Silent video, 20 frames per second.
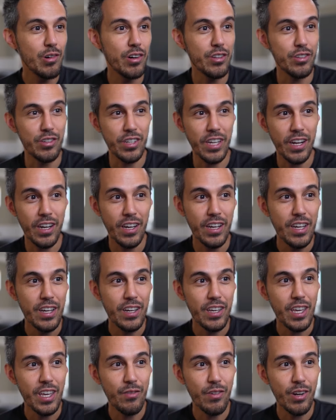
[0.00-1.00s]
And you get
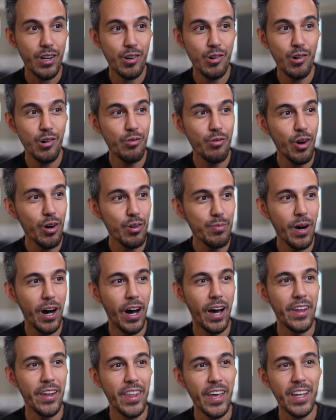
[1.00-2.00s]
even a cool
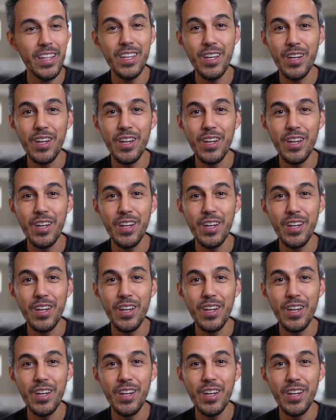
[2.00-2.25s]
robot that could